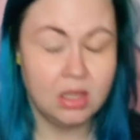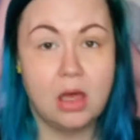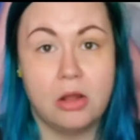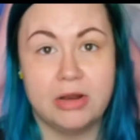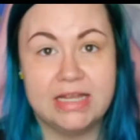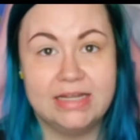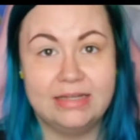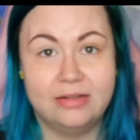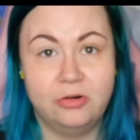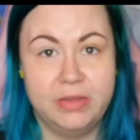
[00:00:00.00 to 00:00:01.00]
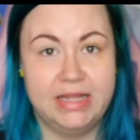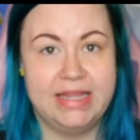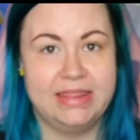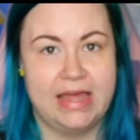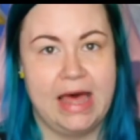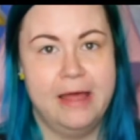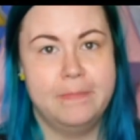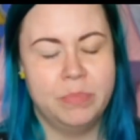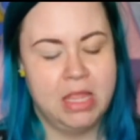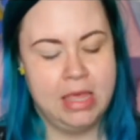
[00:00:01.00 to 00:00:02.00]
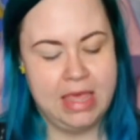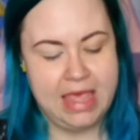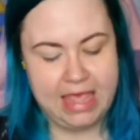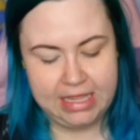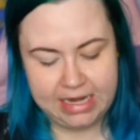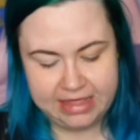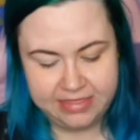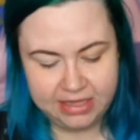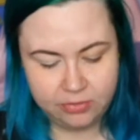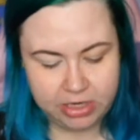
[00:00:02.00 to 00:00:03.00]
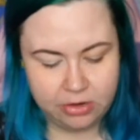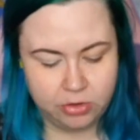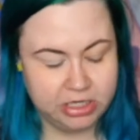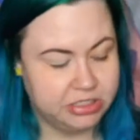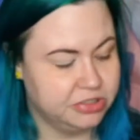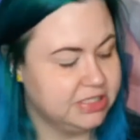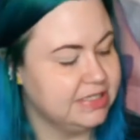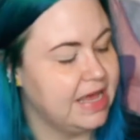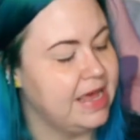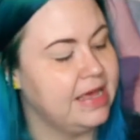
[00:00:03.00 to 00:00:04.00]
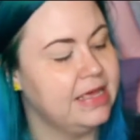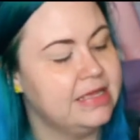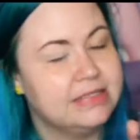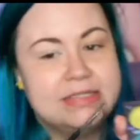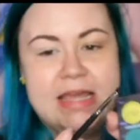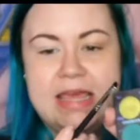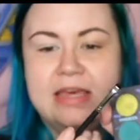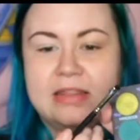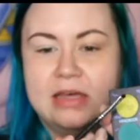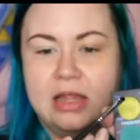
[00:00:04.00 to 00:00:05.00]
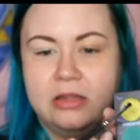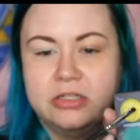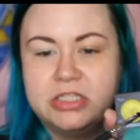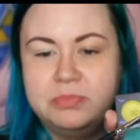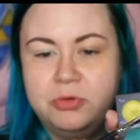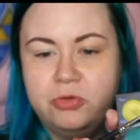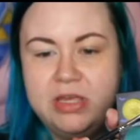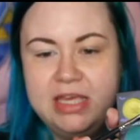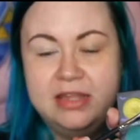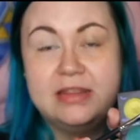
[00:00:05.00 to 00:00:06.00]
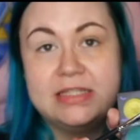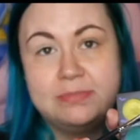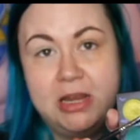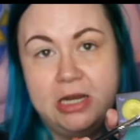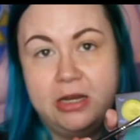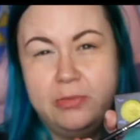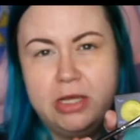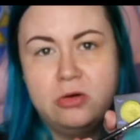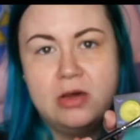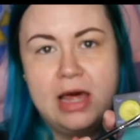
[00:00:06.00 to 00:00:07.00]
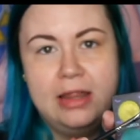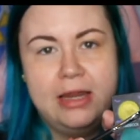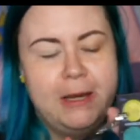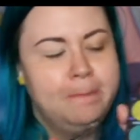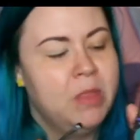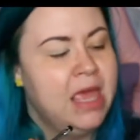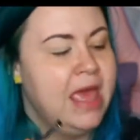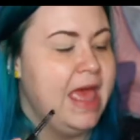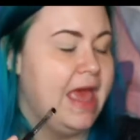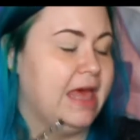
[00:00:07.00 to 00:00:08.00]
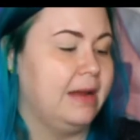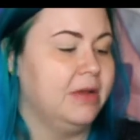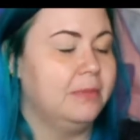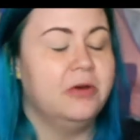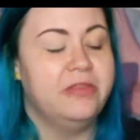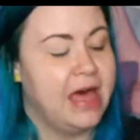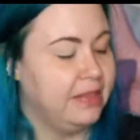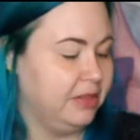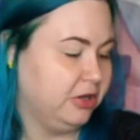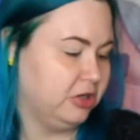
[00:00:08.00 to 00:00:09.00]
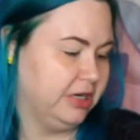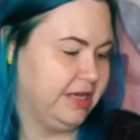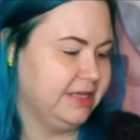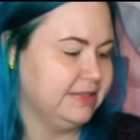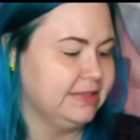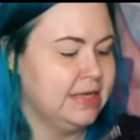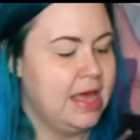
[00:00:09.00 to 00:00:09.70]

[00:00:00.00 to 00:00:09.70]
Alright, a little bit like that. And I think what I want to do today is take the color Spooky, this periwinkle color, and I'm going to put that in the crease.